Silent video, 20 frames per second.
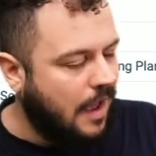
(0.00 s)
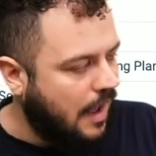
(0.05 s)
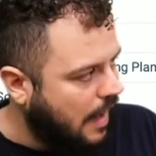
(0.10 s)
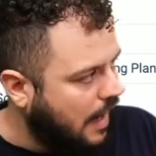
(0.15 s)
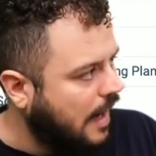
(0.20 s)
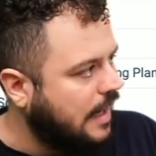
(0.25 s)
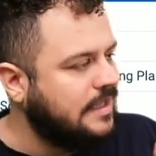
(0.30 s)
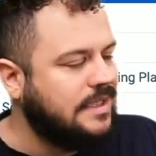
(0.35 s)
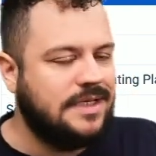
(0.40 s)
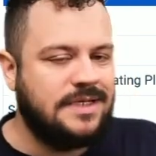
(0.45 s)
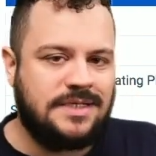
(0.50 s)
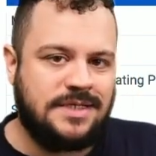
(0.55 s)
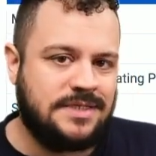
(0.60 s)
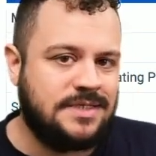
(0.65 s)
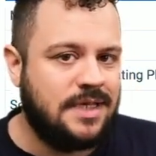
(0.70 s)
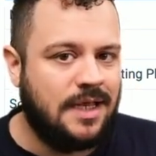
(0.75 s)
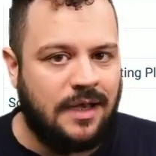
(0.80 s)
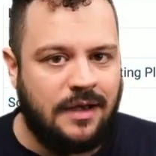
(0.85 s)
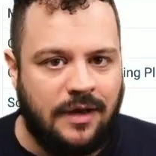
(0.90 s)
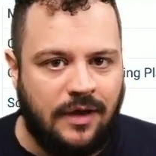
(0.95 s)
I need to
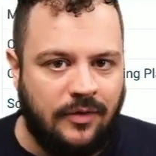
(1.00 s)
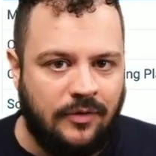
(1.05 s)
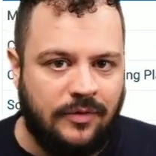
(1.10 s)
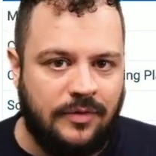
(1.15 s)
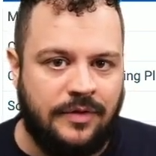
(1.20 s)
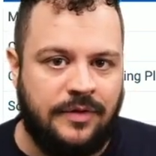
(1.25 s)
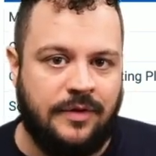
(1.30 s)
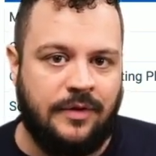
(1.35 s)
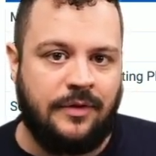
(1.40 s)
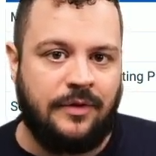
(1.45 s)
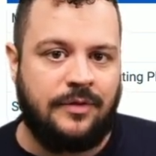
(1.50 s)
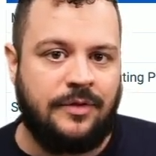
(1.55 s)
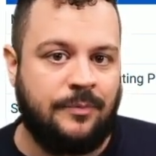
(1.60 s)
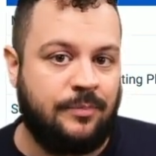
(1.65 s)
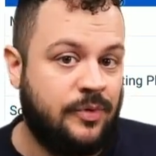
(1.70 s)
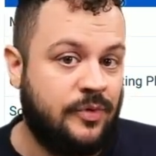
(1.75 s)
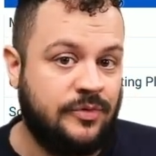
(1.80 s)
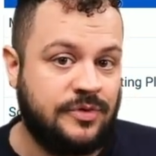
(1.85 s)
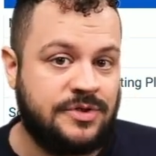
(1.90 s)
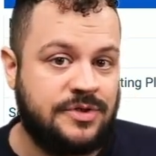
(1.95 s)
send out the
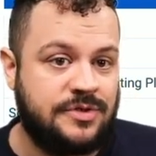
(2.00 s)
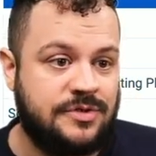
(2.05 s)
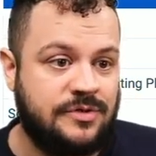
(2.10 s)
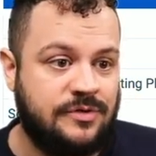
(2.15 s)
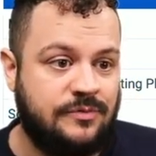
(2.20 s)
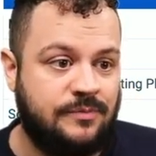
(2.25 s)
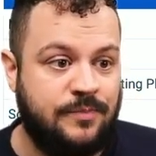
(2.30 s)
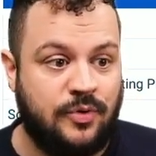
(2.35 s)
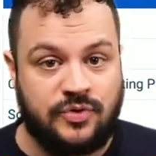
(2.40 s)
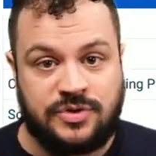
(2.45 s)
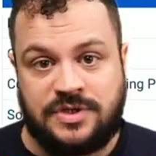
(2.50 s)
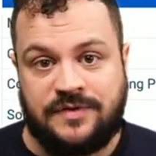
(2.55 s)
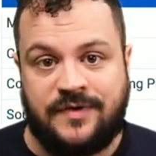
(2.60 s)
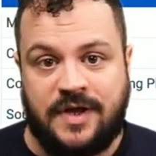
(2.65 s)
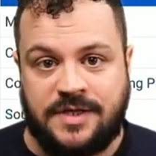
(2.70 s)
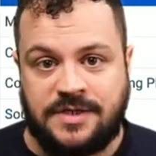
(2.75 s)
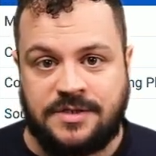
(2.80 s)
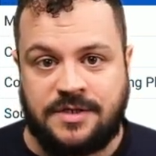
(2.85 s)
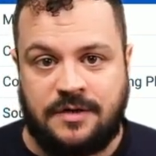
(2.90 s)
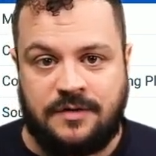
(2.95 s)

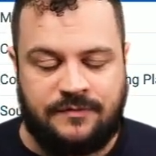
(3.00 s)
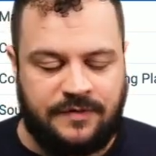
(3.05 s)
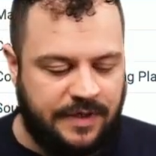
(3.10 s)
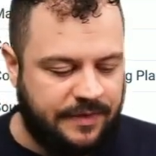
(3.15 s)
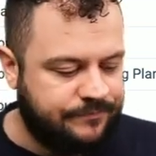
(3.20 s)
post-event survey.